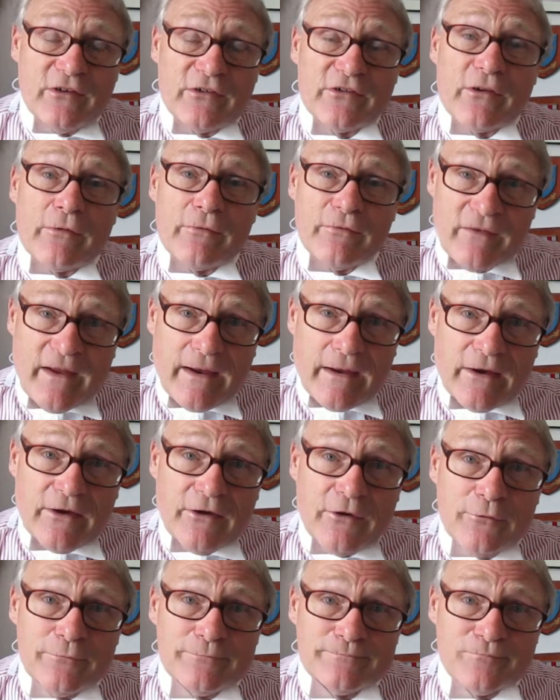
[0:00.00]
So thank
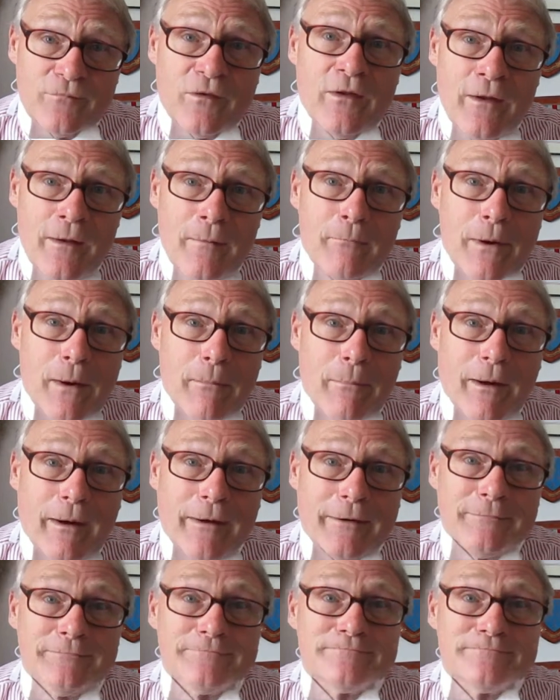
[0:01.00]
you. Bye bye.